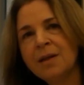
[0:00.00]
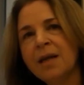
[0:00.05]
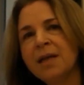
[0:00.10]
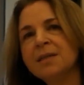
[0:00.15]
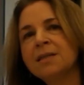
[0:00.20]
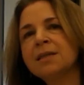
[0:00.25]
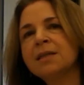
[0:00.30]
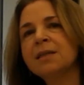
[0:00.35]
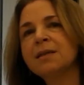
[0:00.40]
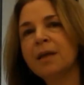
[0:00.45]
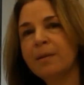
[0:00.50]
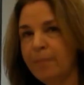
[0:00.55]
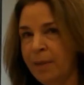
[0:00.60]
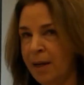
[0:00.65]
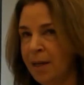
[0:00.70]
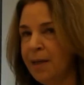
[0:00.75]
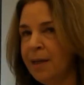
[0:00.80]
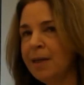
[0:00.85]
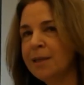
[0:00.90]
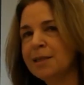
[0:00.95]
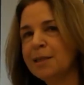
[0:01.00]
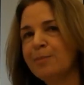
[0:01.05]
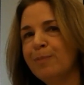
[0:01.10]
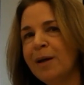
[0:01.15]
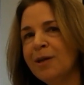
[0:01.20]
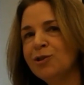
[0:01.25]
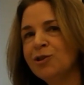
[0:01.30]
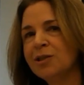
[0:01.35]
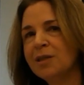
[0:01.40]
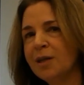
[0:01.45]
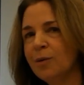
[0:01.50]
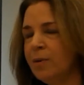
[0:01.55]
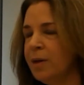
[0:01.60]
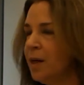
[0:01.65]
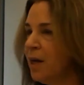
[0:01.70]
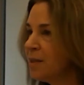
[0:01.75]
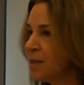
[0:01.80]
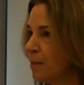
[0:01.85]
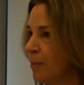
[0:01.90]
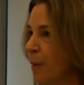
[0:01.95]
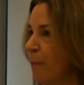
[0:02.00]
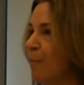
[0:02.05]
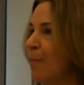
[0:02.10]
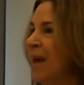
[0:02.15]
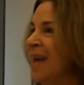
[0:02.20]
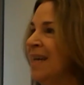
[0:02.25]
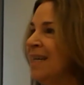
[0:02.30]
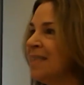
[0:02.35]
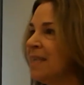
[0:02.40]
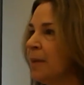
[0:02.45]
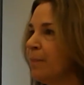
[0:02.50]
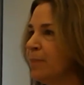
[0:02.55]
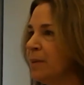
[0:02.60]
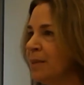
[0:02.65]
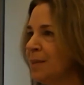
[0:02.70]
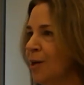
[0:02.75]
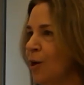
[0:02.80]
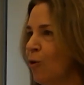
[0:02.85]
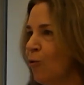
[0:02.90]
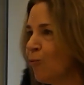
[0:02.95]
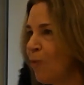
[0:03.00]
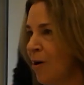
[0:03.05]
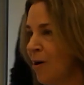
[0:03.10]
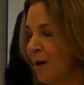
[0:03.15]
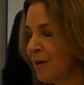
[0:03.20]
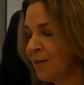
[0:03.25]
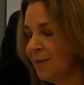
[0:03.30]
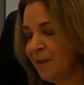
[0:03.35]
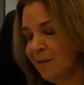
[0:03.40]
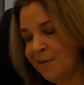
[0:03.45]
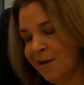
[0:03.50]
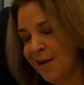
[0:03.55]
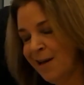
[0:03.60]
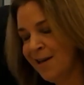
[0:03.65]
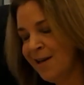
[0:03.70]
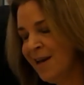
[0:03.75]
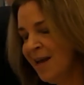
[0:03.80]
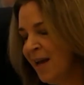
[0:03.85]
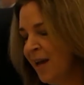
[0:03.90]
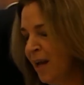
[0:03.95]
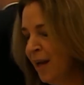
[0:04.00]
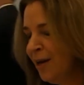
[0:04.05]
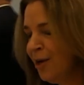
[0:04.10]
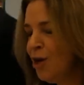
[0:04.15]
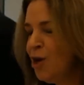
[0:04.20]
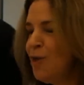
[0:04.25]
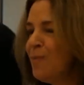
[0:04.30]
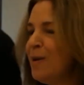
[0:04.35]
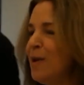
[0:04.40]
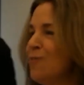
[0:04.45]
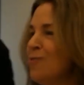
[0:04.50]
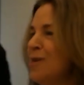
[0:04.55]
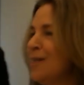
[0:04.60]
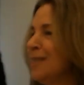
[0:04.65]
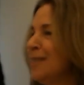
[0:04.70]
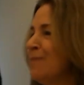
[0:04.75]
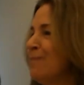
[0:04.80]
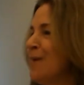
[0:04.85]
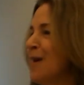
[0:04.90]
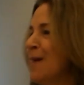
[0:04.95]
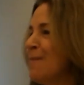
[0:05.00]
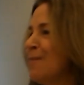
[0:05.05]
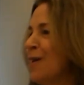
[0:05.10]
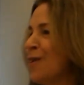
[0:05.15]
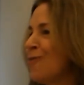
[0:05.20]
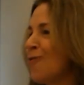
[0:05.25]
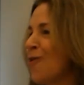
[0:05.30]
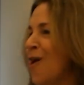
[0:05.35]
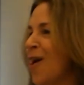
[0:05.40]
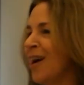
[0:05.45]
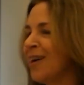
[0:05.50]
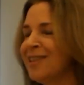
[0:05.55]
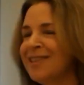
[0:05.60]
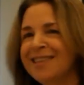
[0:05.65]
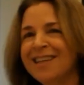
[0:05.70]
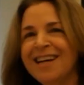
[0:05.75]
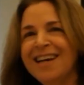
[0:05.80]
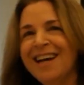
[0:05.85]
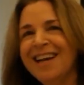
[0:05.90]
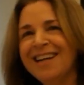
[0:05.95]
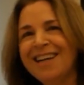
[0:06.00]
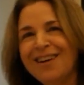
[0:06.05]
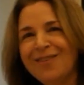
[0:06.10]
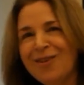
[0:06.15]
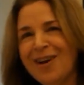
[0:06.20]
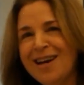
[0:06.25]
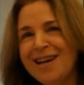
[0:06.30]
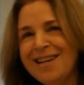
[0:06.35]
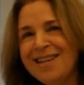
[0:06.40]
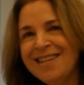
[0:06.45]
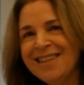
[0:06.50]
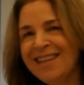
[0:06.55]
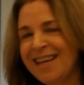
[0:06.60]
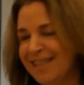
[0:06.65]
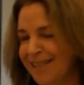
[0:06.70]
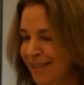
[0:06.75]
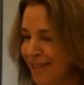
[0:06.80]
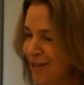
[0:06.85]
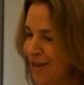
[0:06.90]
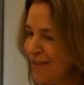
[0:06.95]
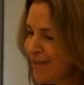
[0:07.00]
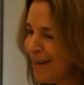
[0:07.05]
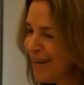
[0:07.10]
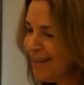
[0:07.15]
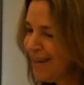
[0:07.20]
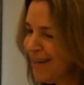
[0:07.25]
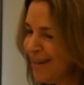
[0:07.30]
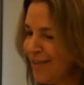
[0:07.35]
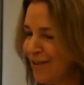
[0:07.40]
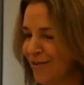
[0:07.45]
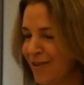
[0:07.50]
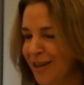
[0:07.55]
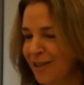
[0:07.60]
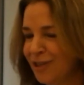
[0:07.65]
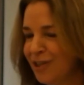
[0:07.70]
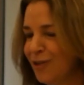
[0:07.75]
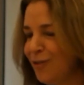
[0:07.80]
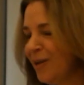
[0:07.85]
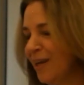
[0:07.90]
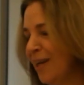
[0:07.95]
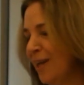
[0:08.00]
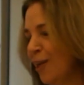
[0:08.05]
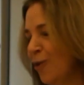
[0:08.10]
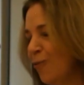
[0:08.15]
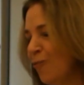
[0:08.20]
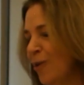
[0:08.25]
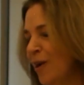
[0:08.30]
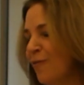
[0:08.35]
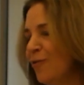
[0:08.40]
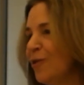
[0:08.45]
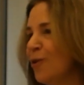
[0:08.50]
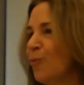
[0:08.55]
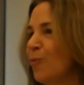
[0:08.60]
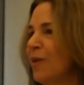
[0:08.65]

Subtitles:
In Skamania especially, we got some amazing basalt rocks, okay? Nobody wants to buy my rocks, right? They sit on that land, they're not generating any revenue.